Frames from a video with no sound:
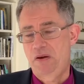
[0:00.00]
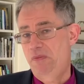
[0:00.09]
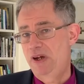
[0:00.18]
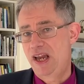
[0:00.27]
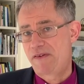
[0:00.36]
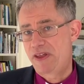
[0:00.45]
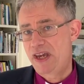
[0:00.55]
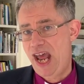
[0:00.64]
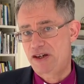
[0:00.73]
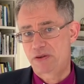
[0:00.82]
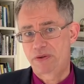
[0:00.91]
We love the
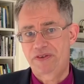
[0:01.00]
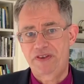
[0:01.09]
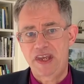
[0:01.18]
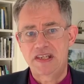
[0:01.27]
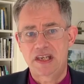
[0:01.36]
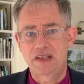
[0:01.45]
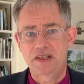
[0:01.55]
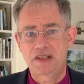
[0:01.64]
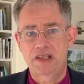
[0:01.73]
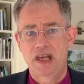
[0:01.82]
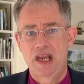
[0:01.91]
natural
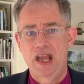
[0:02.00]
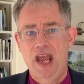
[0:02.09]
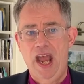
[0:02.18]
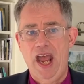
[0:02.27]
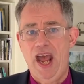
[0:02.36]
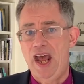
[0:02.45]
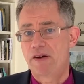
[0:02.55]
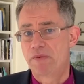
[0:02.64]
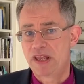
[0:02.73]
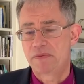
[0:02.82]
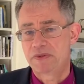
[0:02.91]
seasons and
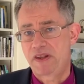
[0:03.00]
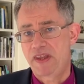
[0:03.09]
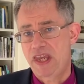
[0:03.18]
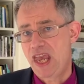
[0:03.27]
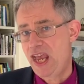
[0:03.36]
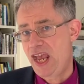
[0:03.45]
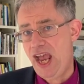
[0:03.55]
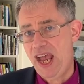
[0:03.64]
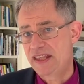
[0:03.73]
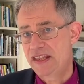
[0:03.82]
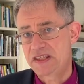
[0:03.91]
rhythms of the year
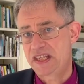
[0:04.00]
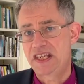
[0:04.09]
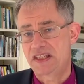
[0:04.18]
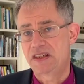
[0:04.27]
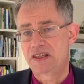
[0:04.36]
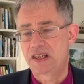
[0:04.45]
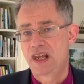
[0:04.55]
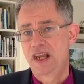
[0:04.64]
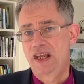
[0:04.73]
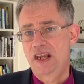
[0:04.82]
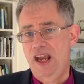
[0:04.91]
and the seasons
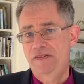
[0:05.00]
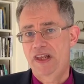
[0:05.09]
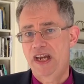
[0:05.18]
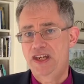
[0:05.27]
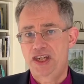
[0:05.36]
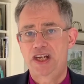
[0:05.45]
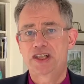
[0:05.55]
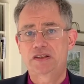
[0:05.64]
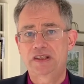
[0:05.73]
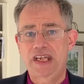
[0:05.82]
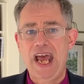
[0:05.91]
of the
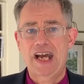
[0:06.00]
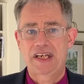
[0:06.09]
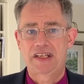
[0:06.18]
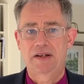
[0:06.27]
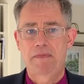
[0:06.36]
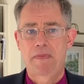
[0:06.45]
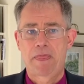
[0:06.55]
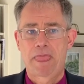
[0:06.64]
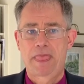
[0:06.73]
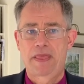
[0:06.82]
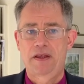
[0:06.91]
liturgical calendar.
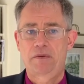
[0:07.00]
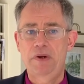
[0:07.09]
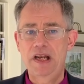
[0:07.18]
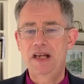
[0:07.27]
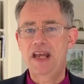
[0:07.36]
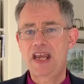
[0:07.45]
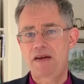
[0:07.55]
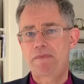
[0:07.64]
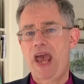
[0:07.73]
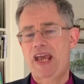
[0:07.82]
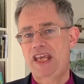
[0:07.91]
We lean
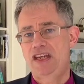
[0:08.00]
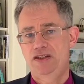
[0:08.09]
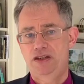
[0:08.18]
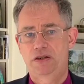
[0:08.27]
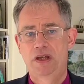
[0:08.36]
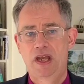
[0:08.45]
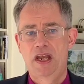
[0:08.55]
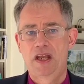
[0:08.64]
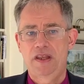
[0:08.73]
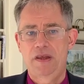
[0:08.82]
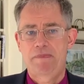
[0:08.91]
back into
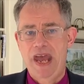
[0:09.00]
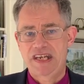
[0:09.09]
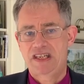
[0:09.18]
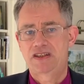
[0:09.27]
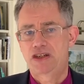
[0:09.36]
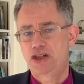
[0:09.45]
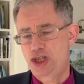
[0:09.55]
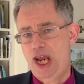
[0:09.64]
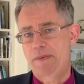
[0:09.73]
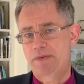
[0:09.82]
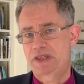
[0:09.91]
the patterns and
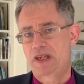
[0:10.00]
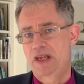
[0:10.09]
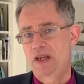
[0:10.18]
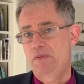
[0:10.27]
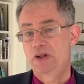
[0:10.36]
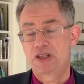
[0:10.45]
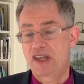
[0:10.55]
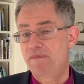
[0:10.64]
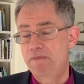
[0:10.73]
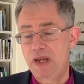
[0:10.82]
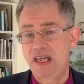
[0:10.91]
shapes which
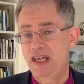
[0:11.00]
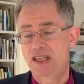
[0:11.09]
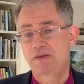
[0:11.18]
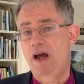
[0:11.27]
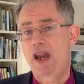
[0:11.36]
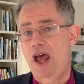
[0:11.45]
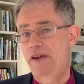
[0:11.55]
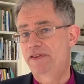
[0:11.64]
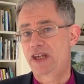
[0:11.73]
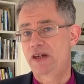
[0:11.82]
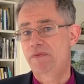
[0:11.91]
give meaning to our
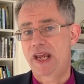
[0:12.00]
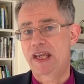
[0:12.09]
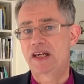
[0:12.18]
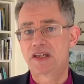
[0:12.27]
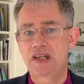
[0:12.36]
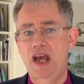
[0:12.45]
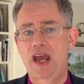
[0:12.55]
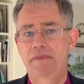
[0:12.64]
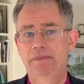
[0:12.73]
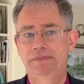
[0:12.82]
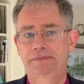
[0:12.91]
lives in regular
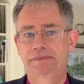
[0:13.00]
time.